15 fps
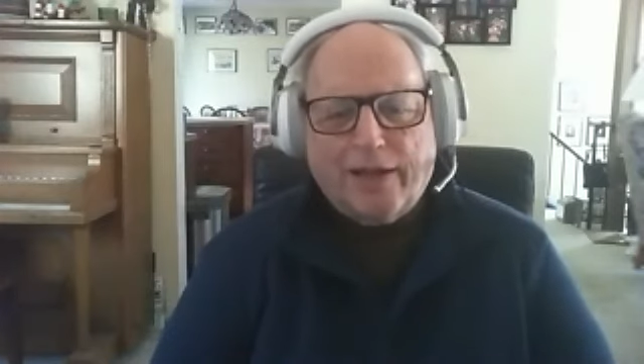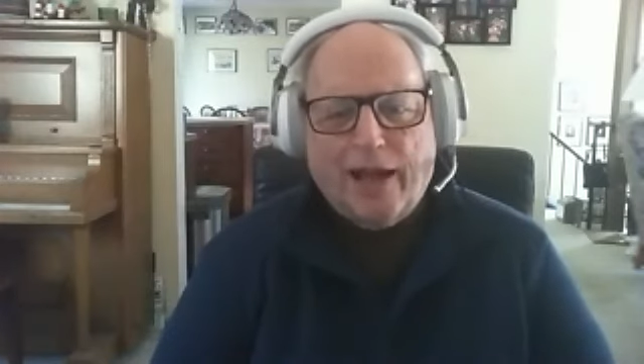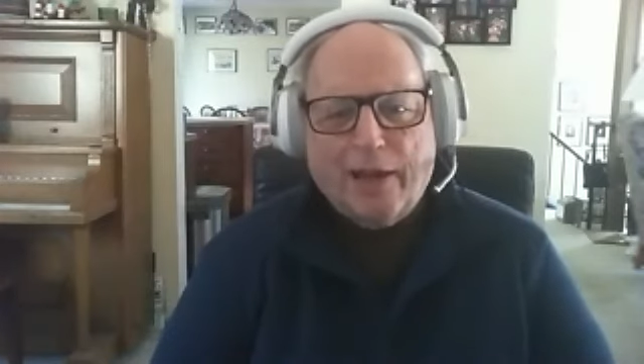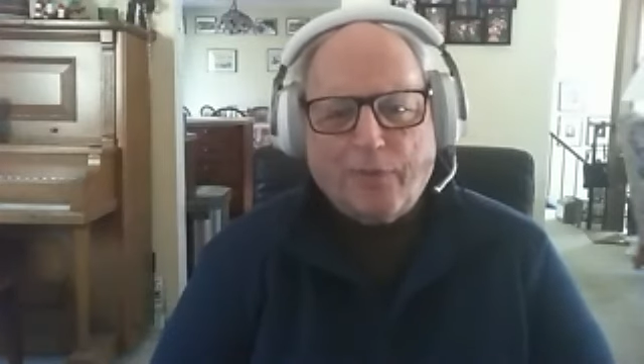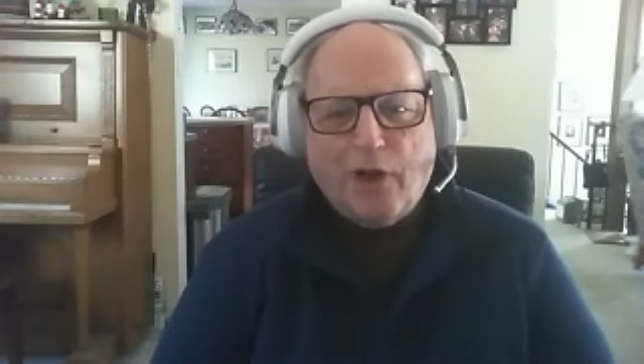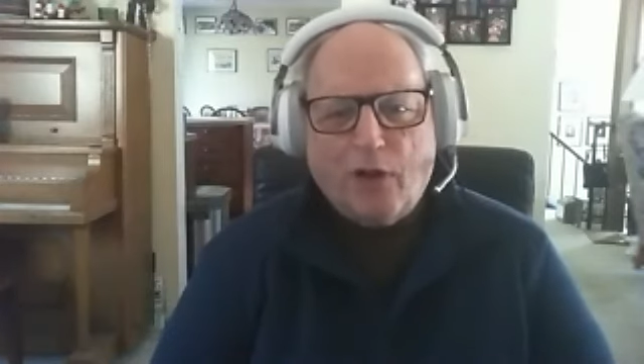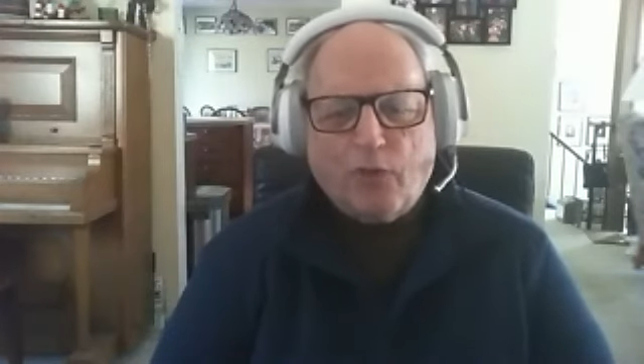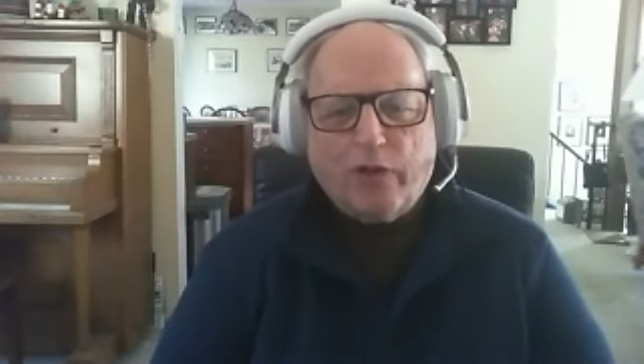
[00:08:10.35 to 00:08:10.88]

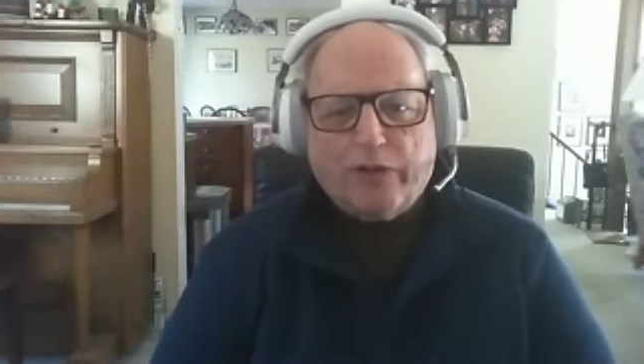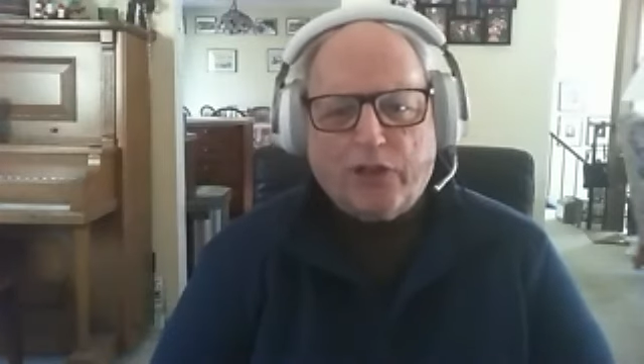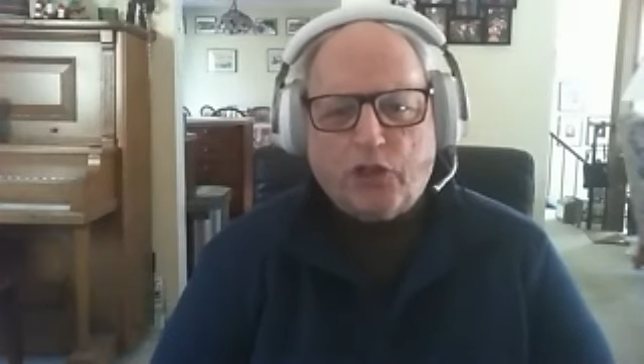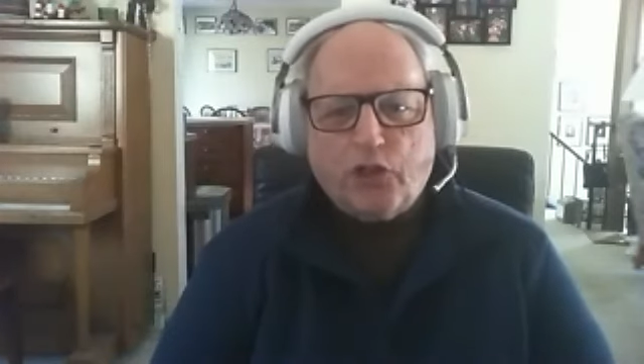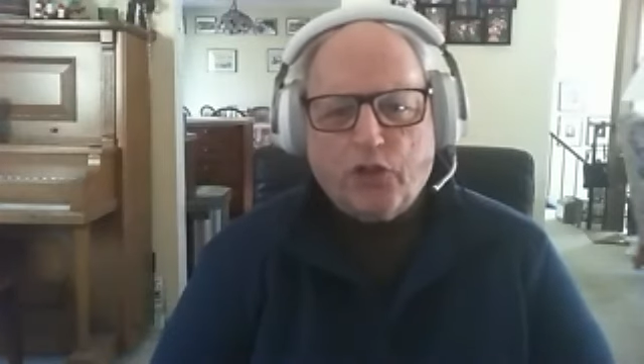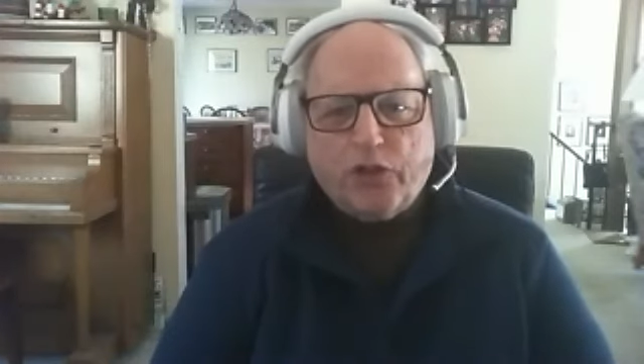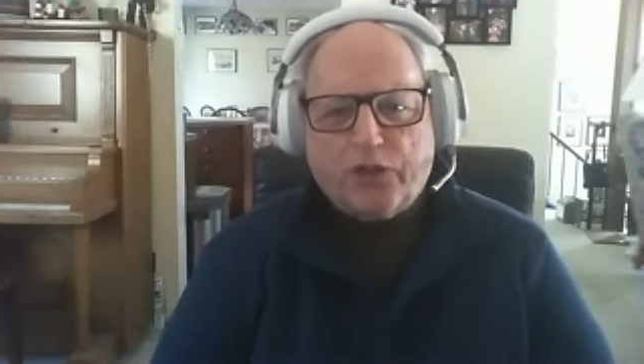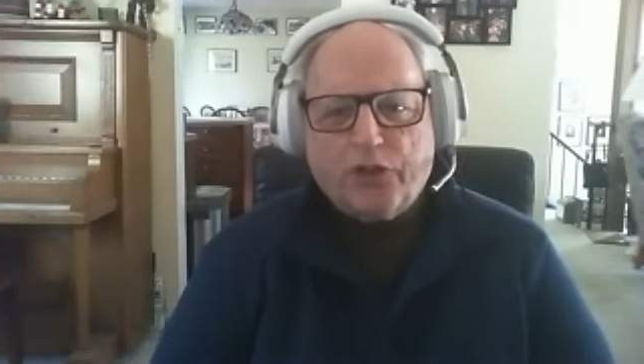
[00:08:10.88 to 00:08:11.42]
not really
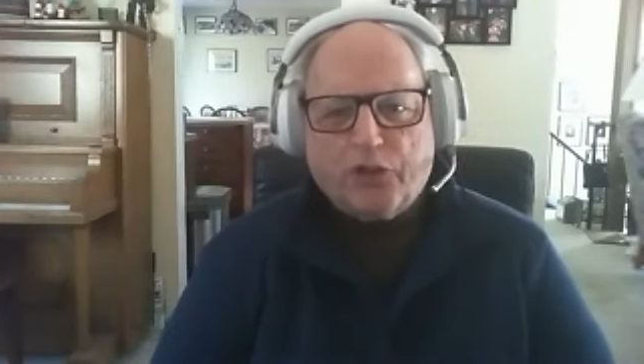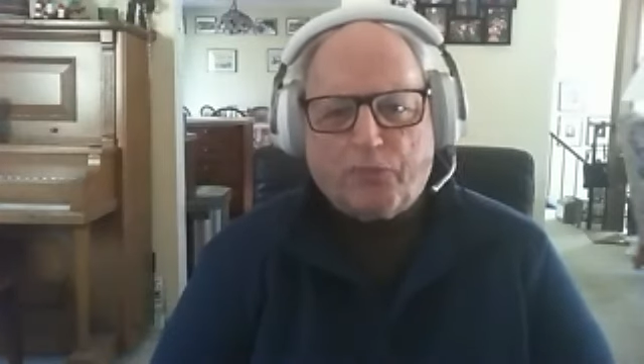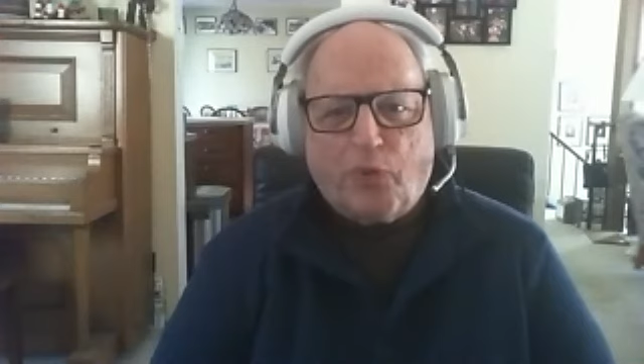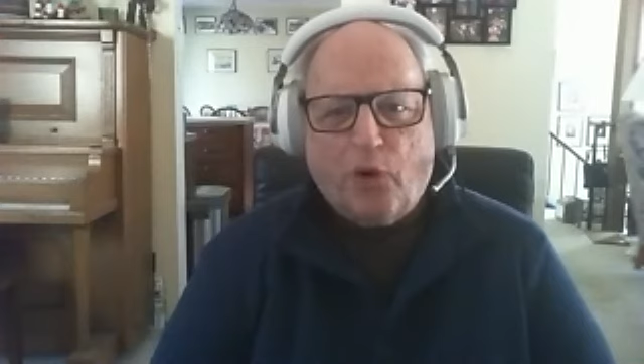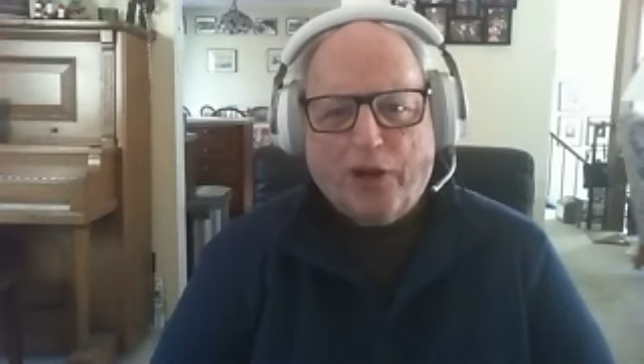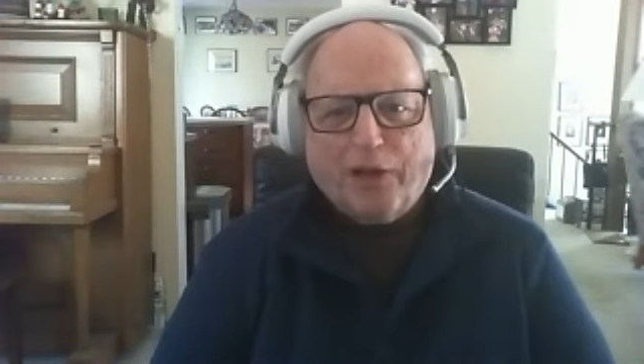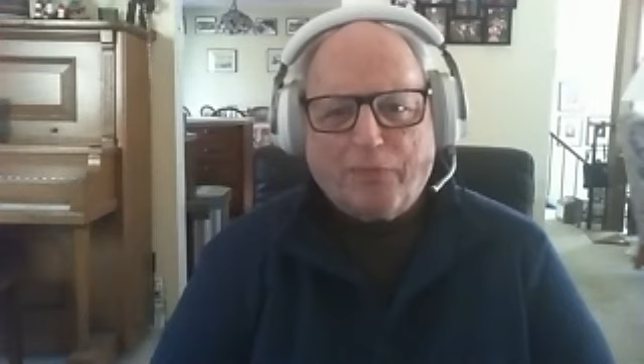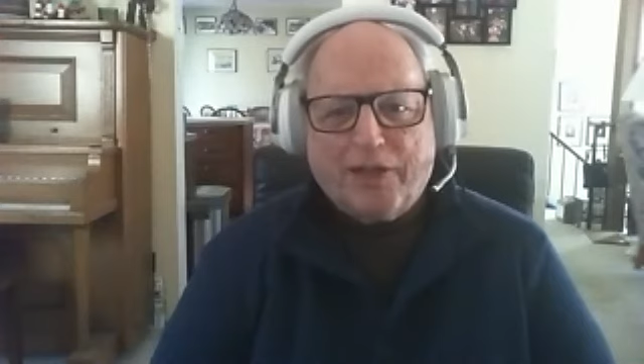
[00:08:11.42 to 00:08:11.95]
sure at this
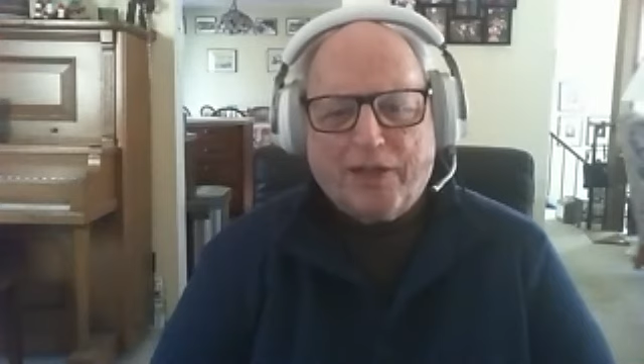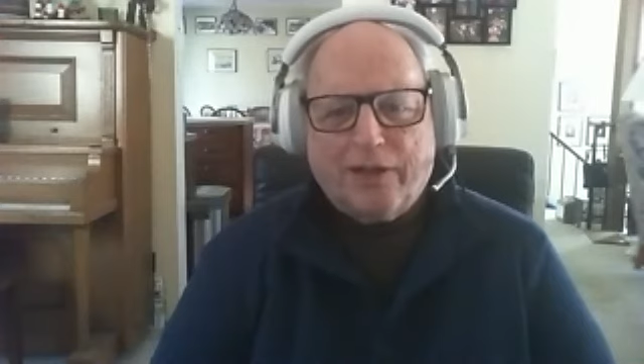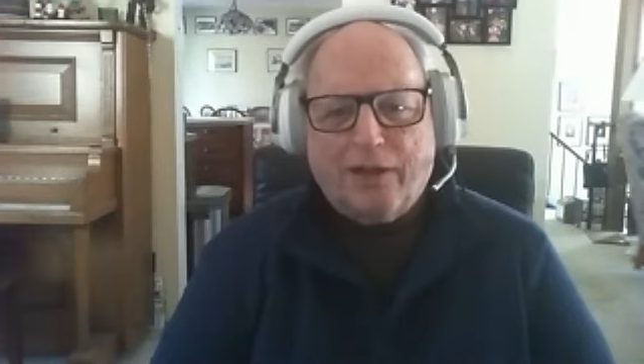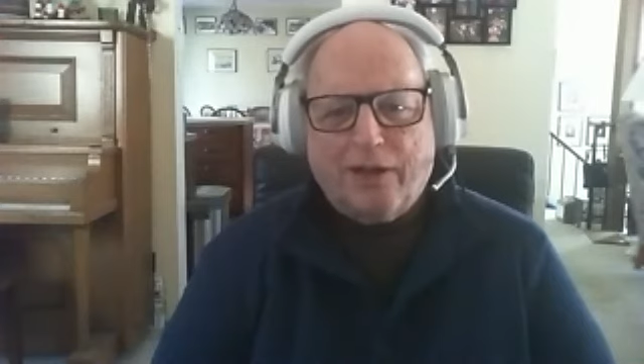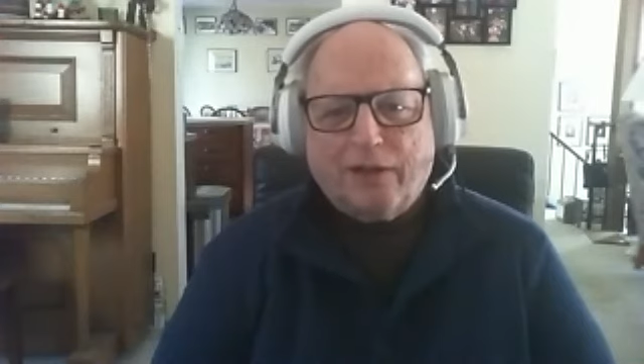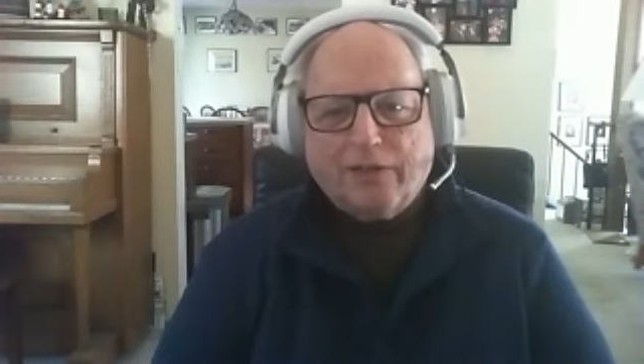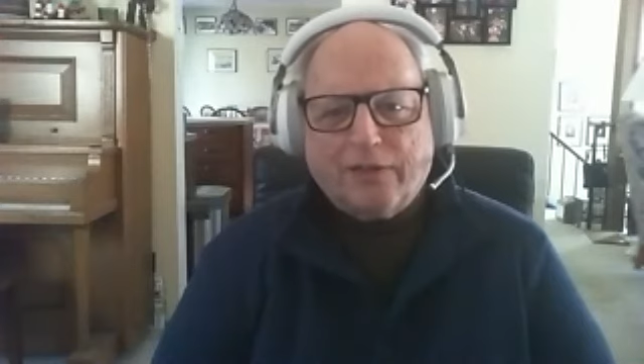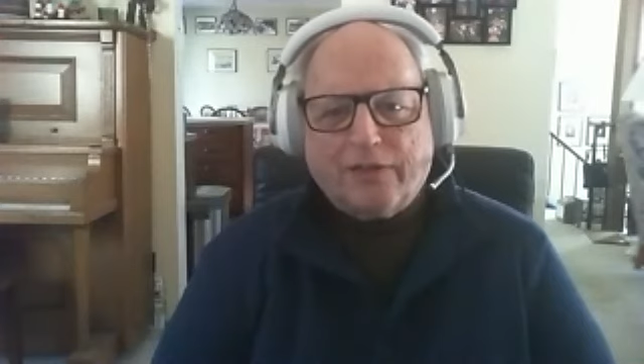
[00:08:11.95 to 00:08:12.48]
point,
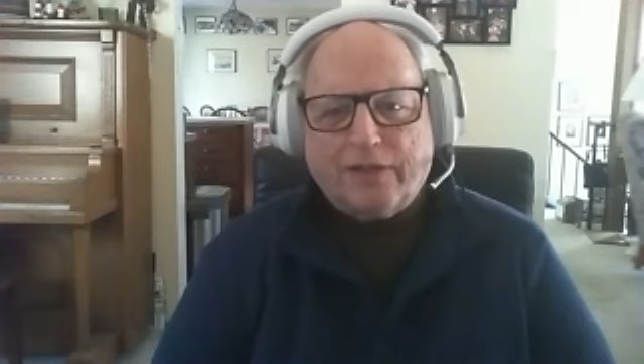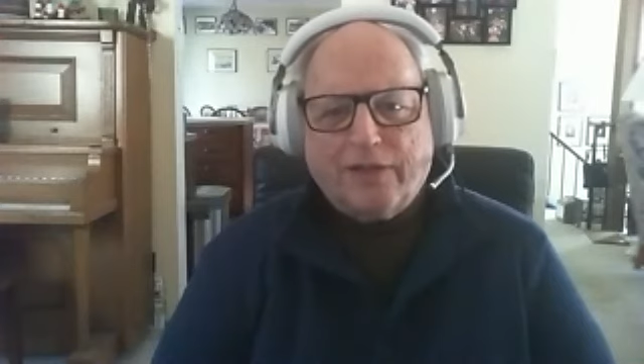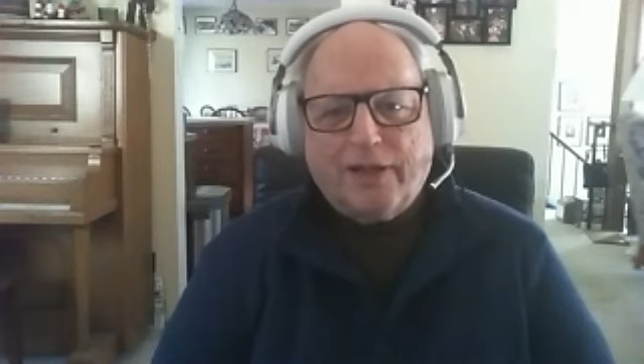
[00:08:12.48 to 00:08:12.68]
because